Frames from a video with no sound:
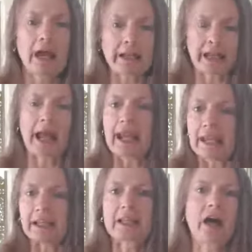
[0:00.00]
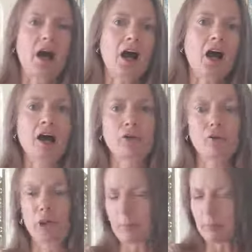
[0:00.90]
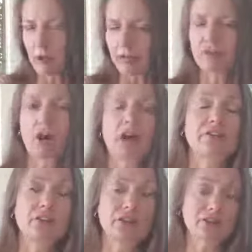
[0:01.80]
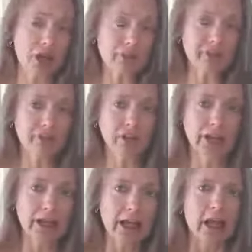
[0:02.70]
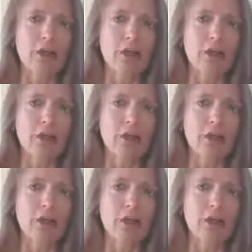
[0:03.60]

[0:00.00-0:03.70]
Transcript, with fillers: an ache in the heart or that butterflies in the tummy feeling.